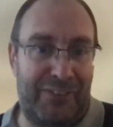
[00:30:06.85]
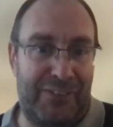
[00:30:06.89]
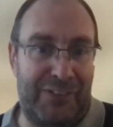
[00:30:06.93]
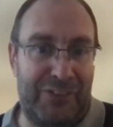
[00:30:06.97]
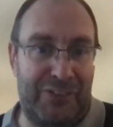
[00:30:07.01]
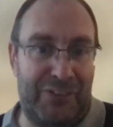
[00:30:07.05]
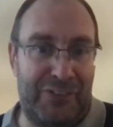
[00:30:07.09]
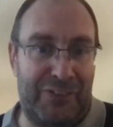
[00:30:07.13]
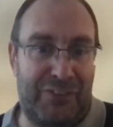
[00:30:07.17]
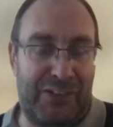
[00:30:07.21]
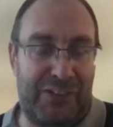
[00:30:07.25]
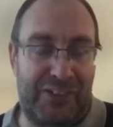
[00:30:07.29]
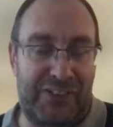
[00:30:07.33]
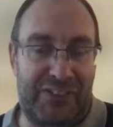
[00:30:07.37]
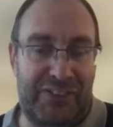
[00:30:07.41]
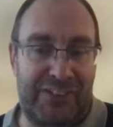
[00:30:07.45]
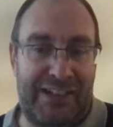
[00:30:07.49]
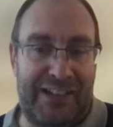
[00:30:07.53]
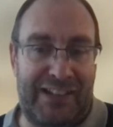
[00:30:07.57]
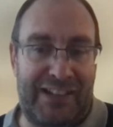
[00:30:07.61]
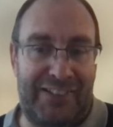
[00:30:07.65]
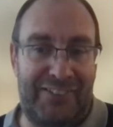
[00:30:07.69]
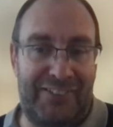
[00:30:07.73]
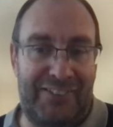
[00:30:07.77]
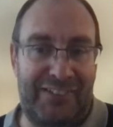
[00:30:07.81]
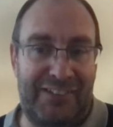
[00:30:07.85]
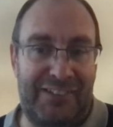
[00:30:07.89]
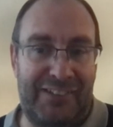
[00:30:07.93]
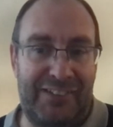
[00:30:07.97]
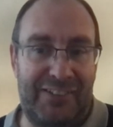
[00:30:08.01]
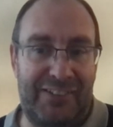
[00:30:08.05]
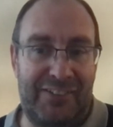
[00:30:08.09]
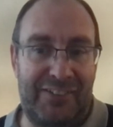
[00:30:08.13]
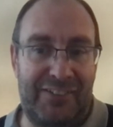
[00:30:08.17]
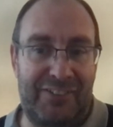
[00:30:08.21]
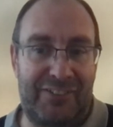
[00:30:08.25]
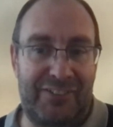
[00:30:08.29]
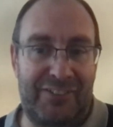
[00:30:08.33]
new functionality
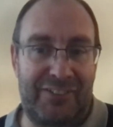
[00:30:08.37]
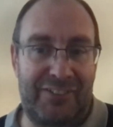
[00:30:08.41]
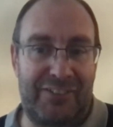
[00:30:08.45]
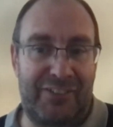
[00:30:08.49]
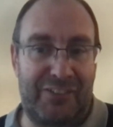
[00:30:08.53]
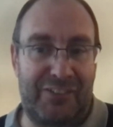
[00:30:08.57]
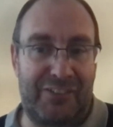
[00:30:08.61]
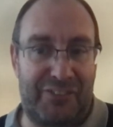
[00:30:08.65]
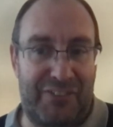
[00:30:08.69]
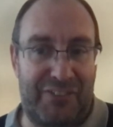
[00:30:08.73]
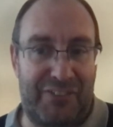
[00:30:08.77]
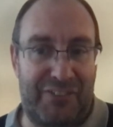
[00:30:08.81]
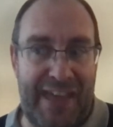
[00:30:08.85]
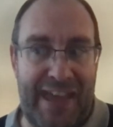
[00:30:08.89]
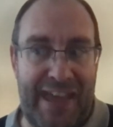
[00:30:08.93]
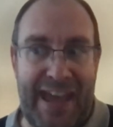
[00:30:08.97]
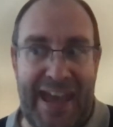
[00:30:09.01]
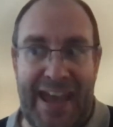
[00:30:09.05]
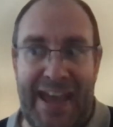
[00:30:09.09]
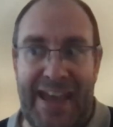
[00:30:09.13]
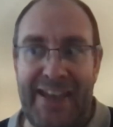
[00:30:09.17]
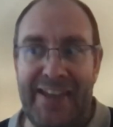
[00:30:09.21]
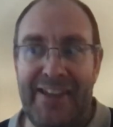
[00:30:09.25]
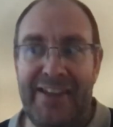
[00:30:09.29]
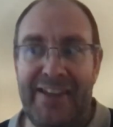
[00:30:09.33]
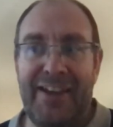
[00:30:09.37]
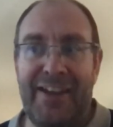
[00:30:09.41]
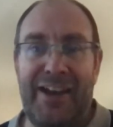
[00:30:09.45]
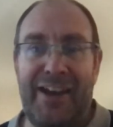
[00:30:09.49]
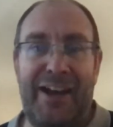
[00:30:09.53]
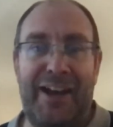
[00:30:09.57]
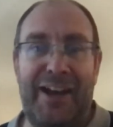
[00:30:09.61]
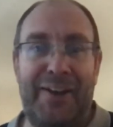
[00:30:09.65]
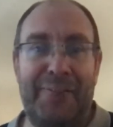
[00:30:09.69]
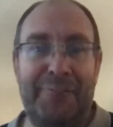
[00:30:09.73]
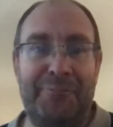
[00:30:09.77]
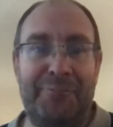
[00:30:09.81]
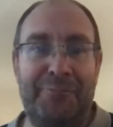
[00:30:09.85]
that's there.
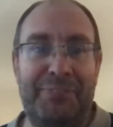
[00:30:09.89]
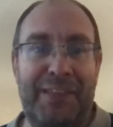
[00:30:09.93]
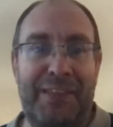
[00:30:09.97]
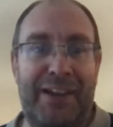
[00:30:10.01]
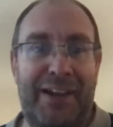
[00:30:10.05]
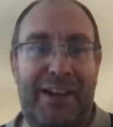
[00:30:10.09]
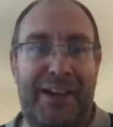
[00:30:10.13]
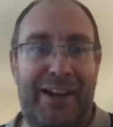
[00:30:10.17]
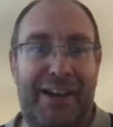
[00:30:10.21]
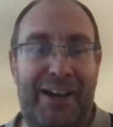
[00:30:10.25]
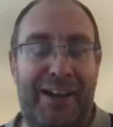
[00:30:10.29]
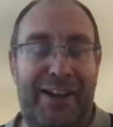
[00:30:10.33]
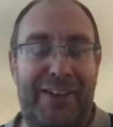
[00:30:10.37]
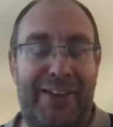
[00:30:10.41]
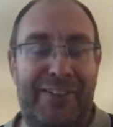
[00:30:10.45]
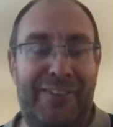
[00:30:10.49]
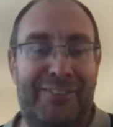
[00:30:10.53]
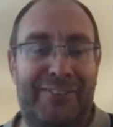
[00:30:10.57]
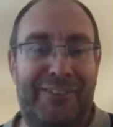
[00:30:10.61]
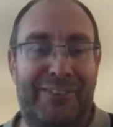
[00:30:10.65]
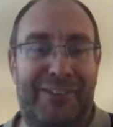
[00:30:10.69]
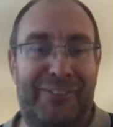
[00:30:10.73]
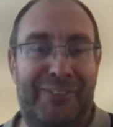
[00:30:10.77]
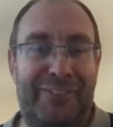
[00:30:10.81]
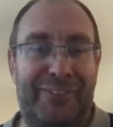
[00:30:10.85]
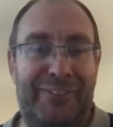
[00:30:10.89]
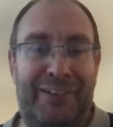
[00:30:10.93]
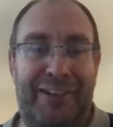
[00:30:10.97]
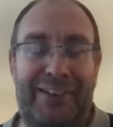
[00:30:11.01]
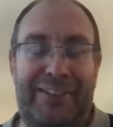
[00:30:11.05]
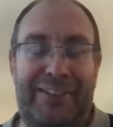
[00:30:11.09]
So